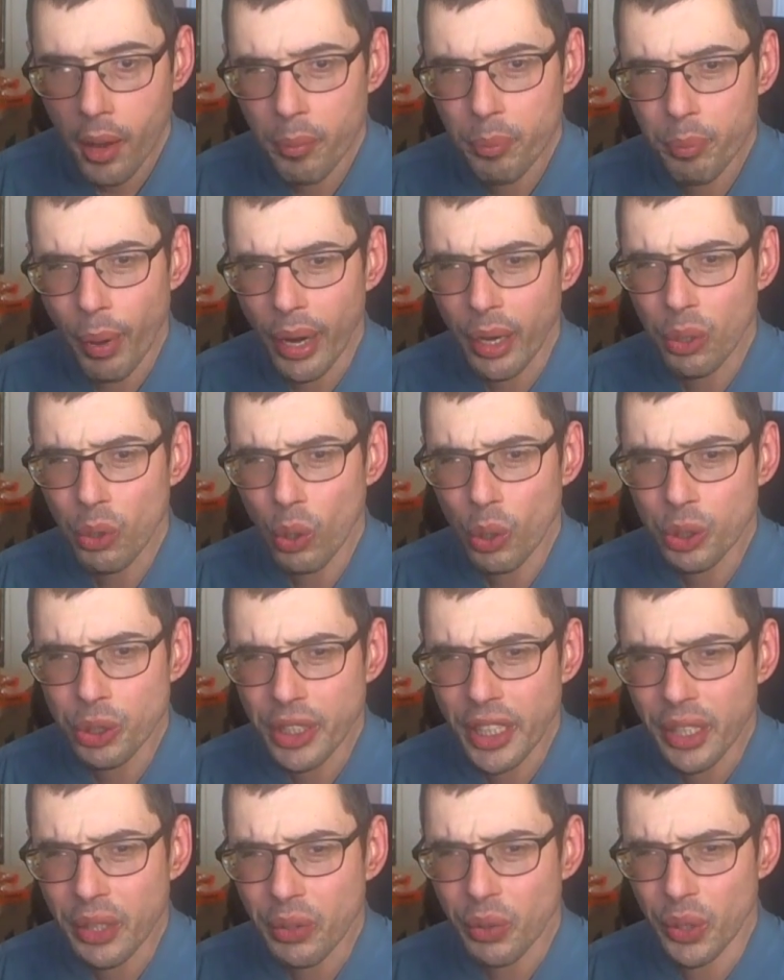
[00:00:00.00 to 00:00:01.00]
Brent North
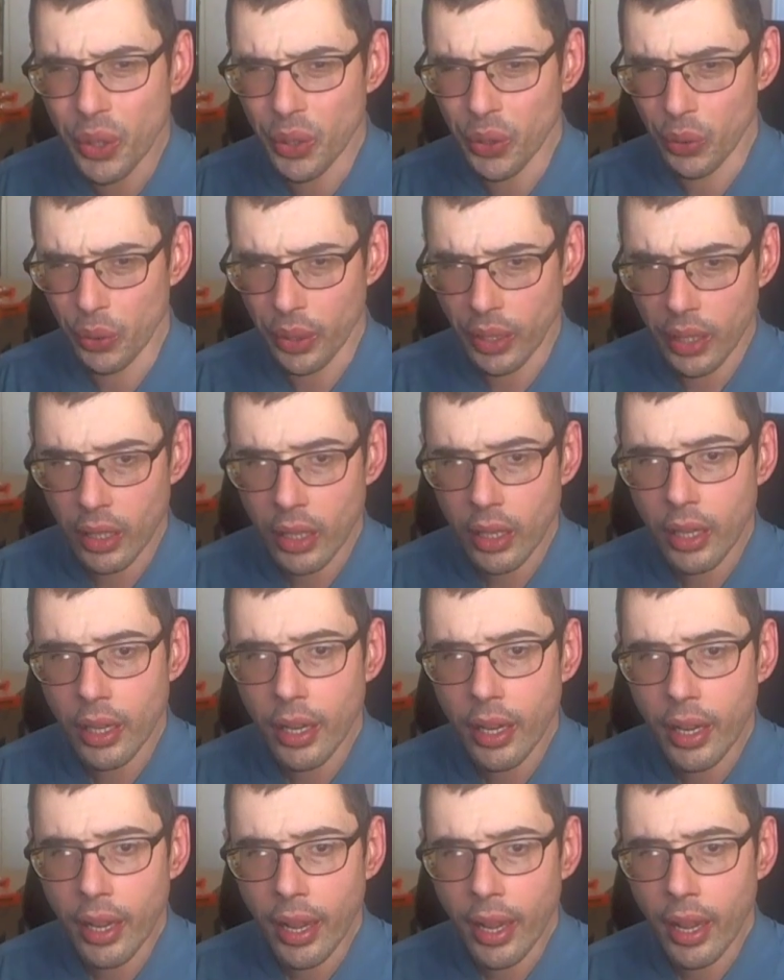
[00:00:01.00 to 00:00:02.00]
Sea crude,
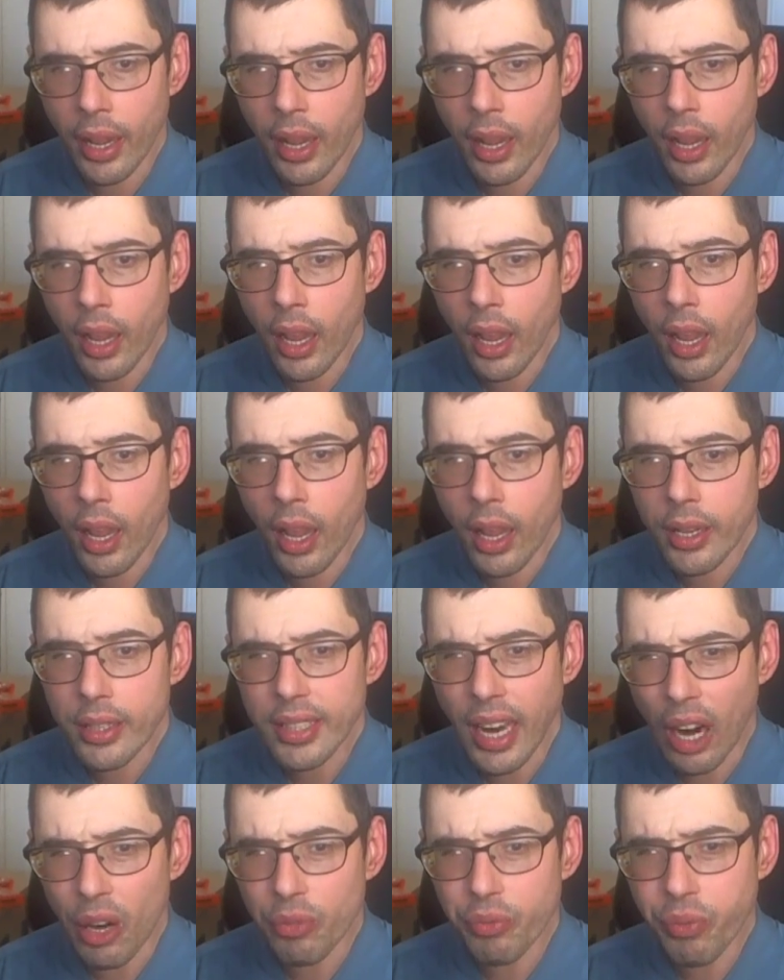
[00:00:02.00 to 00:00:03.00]

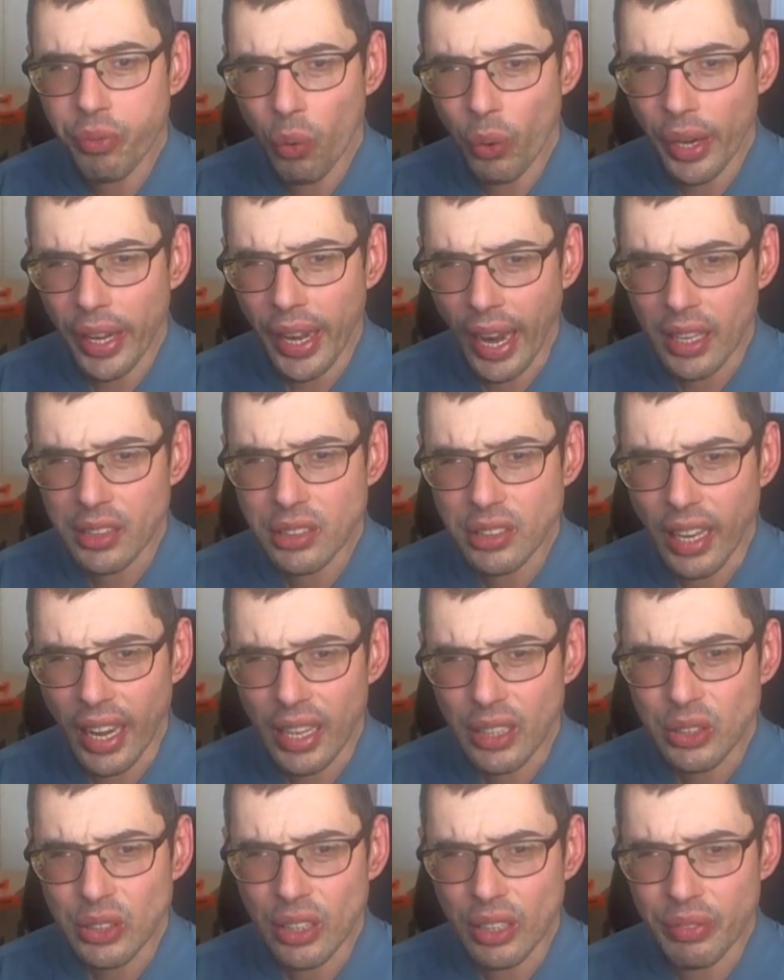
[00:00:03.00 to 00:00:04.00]
down 48
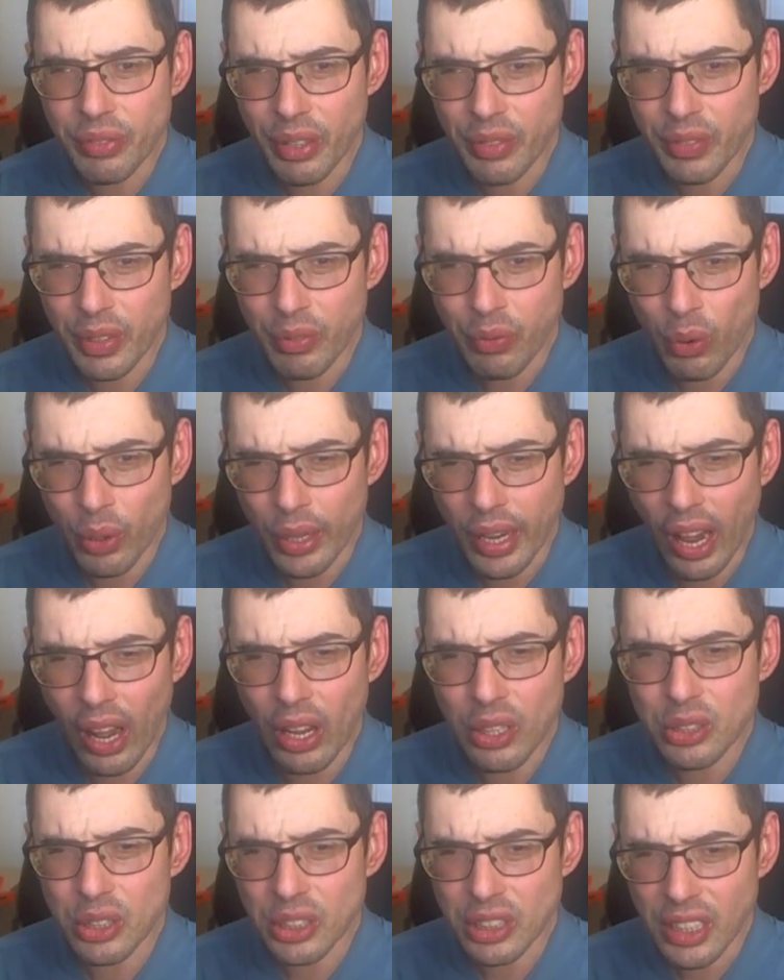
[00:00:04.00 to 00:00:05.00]
cents to
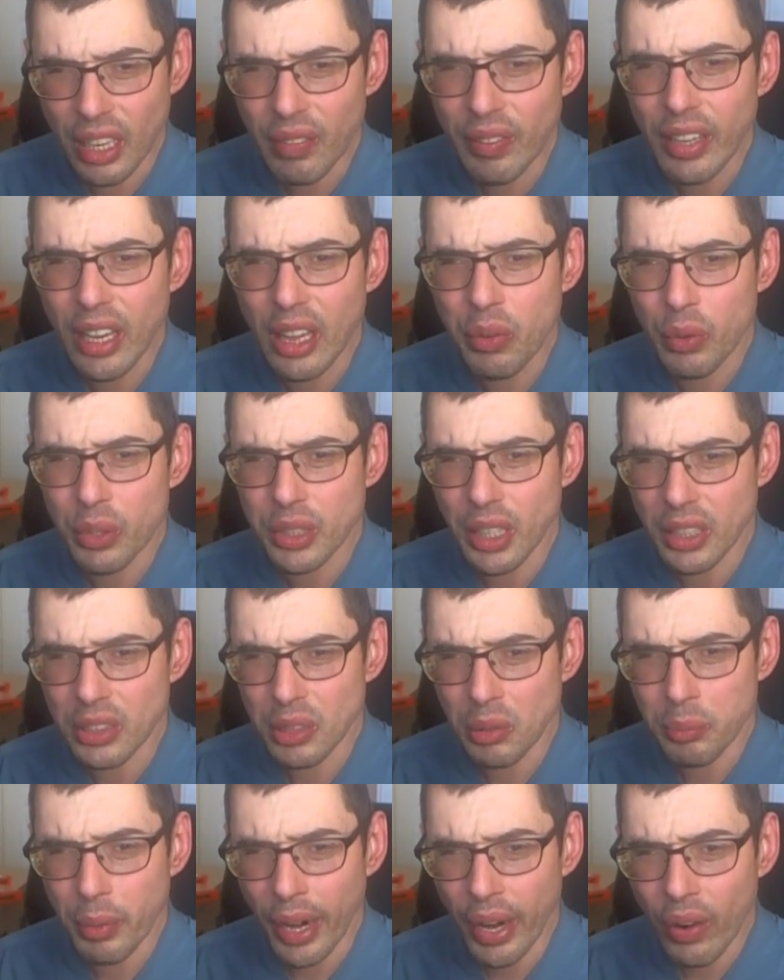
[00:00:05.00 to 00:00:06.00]
$54.73
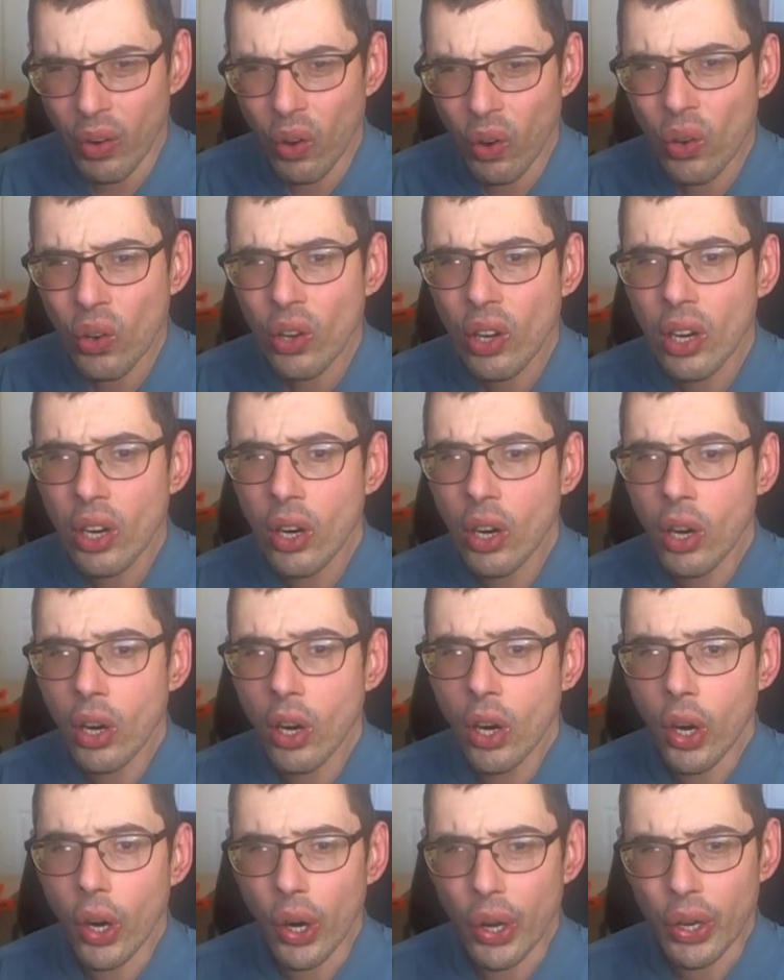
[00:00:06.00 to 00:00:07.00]
a barrel,
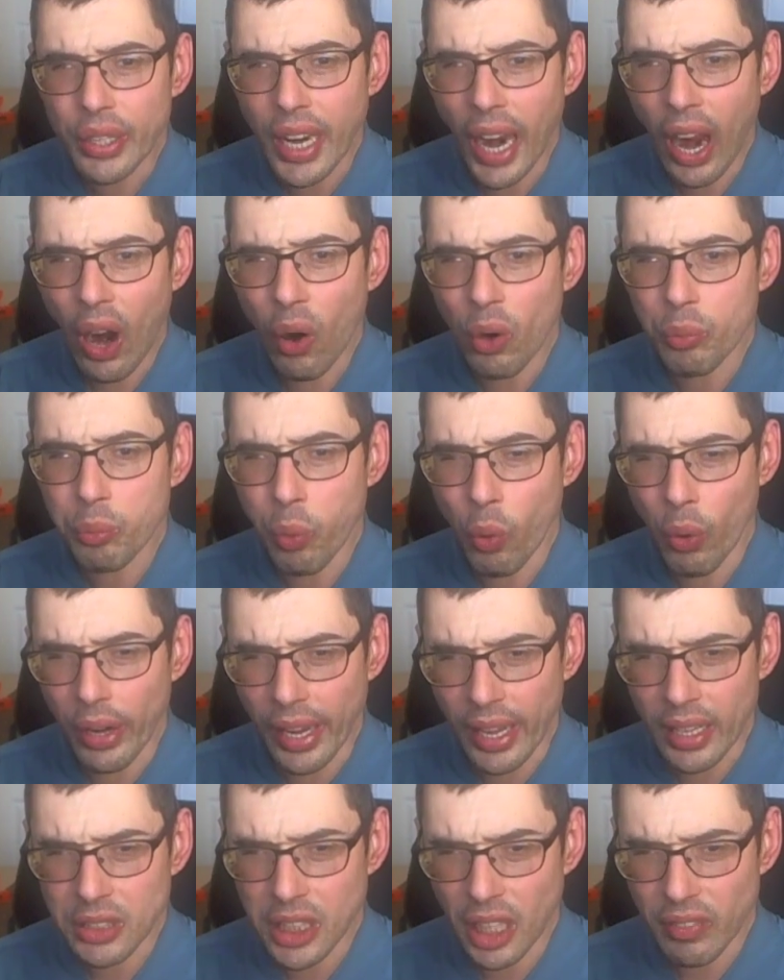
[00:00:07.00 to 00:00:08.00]
or down
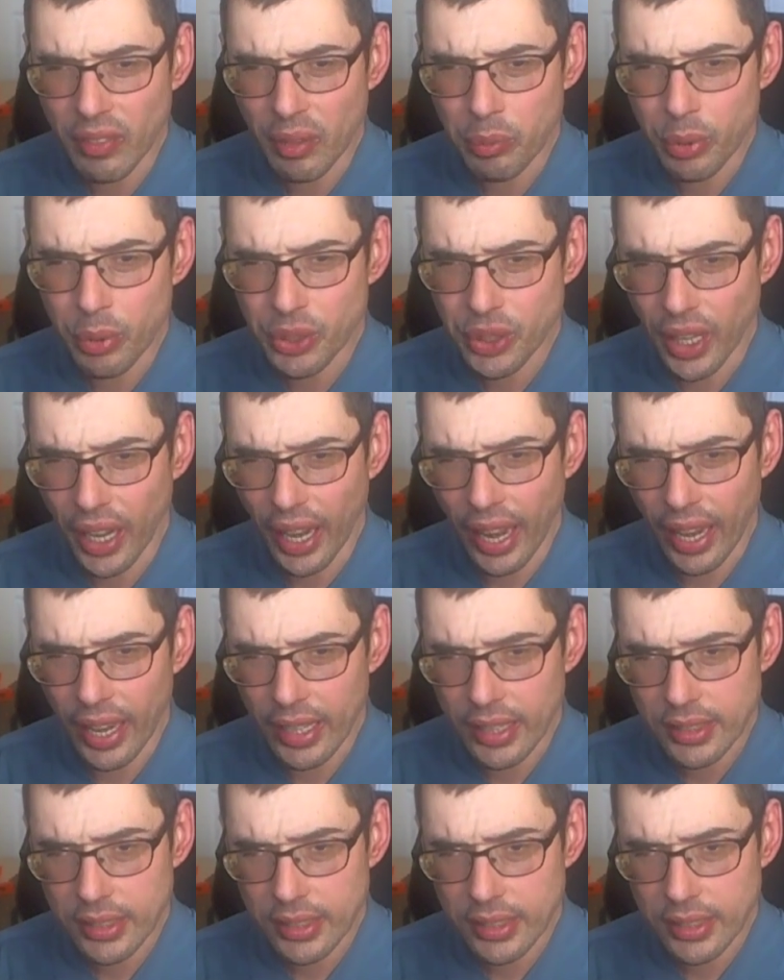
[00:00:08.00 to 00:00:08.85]
0.87%.